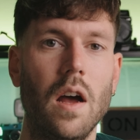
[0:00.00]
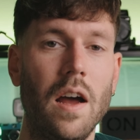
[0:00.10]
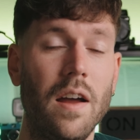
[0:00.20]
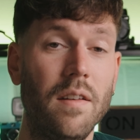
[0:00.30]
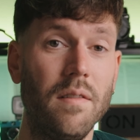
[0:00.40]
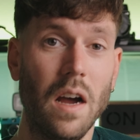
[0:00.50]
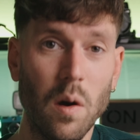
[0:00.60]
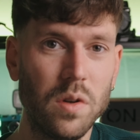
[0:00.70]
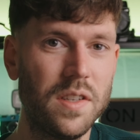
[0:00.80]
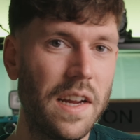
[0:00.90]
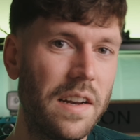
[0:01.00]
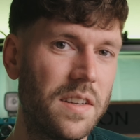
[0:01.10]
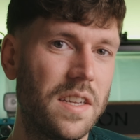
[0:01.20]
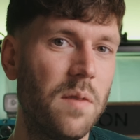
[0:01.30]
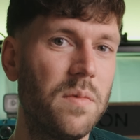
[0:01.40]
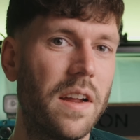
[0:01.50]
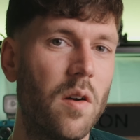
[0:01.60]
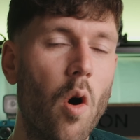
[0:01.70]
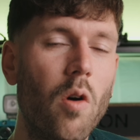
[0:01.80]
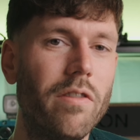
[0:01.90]
And I was saying the same
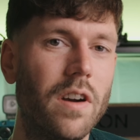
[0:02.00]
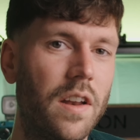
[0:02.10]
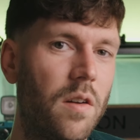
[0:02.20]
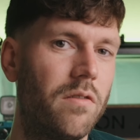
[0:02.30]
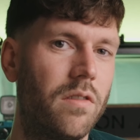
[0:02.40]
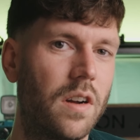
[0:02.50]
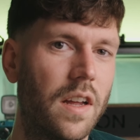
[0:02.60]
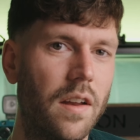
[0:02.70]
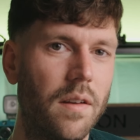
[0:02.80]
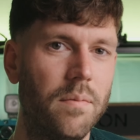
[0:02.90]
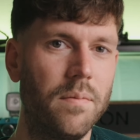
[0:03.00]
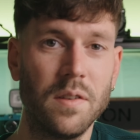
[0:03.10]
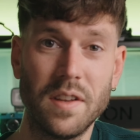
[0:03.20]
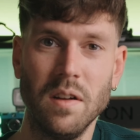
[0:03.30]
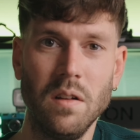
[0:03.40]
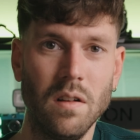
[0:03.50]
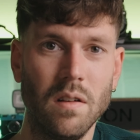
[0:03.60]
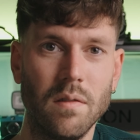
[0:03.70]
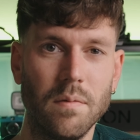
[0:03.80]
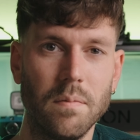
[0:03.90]
thing over and over again until
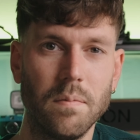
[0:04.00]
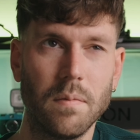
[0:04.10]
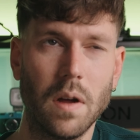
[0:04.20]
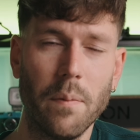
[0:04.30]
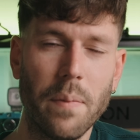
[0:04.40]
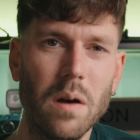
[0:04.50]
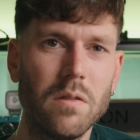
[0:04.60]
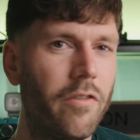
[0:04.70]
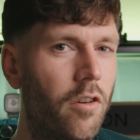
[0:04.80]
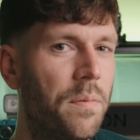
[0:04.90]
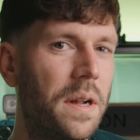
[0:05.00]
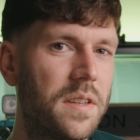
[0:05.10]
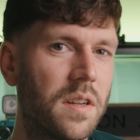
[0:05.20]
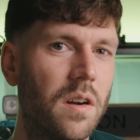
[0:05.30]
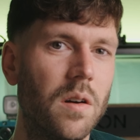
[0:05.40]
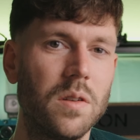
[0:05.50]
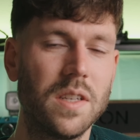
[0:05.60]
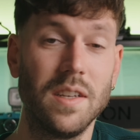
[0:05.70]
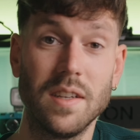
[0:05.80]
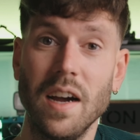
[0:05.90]
about 4 months ago,
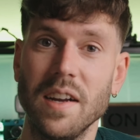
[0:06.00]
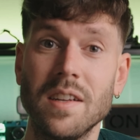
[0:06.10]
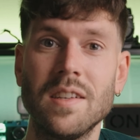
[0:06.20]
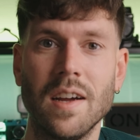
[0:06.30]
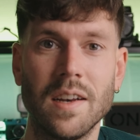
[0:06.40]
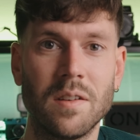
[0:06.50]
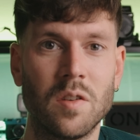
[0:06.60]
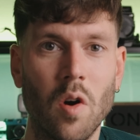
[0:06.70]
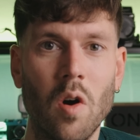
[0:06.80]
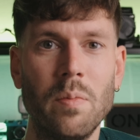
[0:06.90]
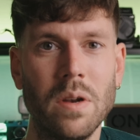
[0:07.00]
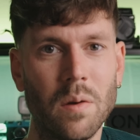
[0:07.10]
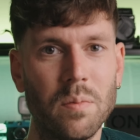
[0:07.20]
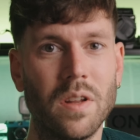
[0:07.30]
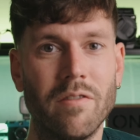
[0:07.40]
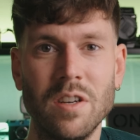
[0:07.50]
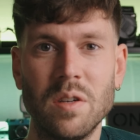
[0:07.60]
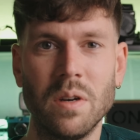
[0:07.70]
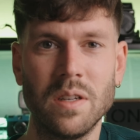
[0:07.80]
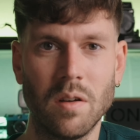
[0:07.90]
since I decided to open up
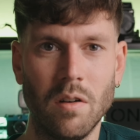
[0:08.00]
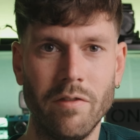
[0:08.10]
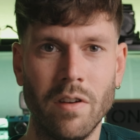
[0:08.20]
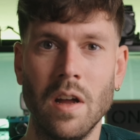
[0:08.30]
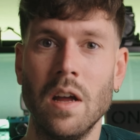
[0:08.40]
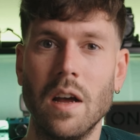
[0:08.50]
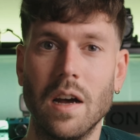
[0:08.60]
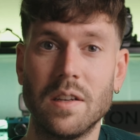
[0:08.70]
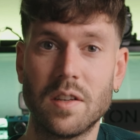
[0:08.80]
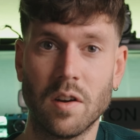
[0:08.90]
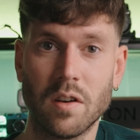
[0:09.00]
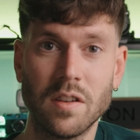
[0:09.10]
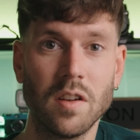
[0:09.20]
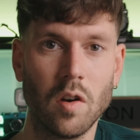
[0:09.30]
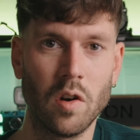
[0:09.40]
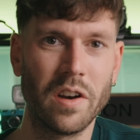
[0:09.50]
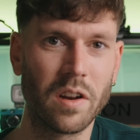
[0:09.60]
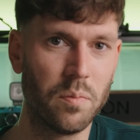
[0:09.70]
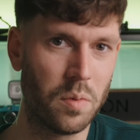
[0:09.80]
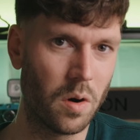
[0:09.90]
DaVinci Resolve and start
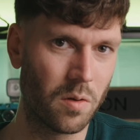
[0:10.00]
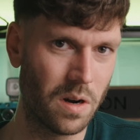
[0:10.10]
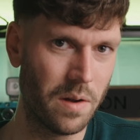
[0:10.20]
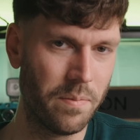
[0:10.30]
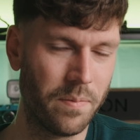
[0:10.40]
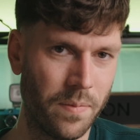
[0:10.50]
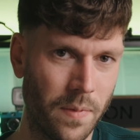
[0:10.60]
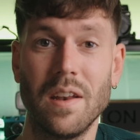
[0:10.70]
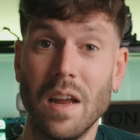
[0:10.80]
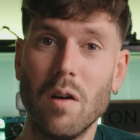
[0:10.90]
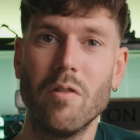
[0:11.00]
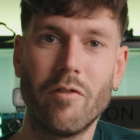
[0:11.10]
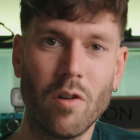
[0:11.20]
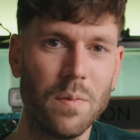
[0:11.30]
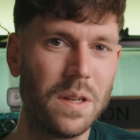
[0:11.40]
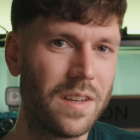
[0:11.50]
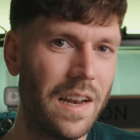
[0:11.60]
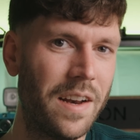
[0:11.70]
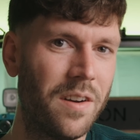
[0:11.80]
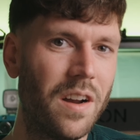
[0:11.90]
learning the program. And now 4 months
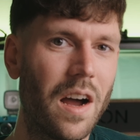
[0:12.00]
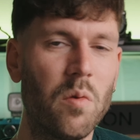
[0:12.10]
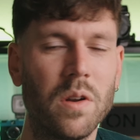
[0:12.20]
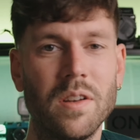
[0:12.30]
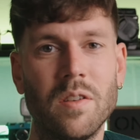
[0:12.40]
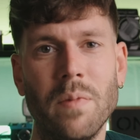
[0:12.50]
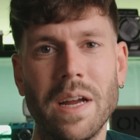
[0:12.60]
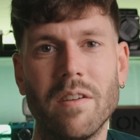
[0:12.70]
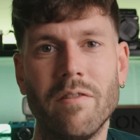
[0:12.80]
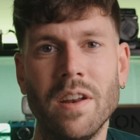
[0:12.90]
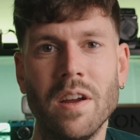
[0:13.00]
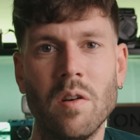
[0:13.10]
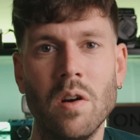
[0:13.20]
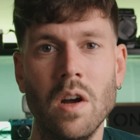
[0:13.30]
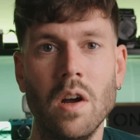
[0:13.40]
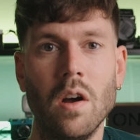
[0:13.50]
later, I wanted to make a video